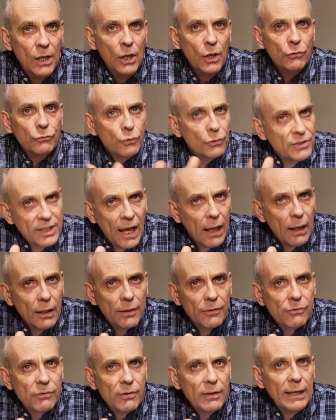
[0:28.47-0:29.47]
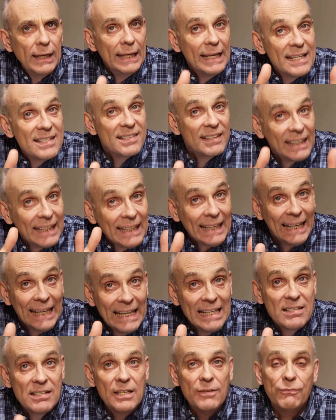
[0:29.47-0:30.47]
So tell us, is it
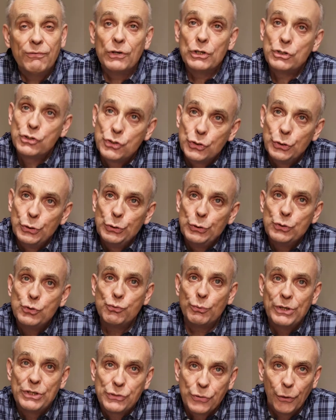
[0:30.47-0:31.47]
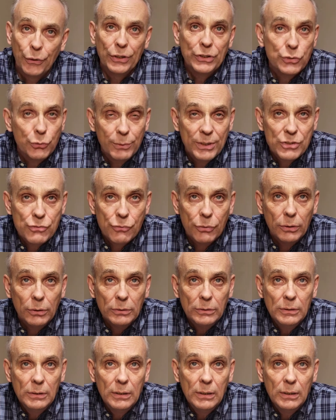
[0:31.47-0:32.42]
easy for Jews returning to Israel?